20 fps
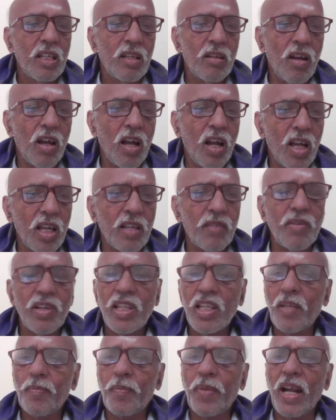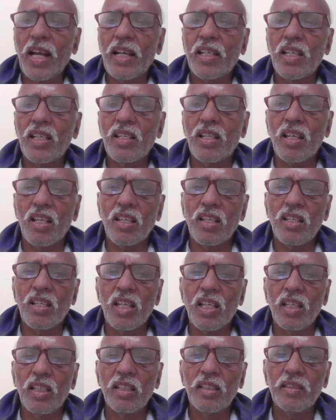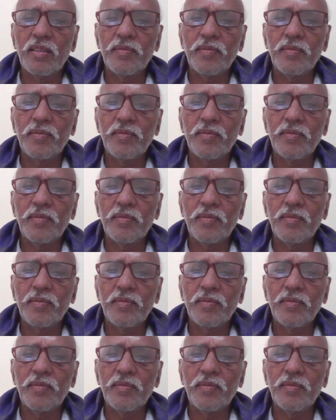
Now, Ayurvedic practices,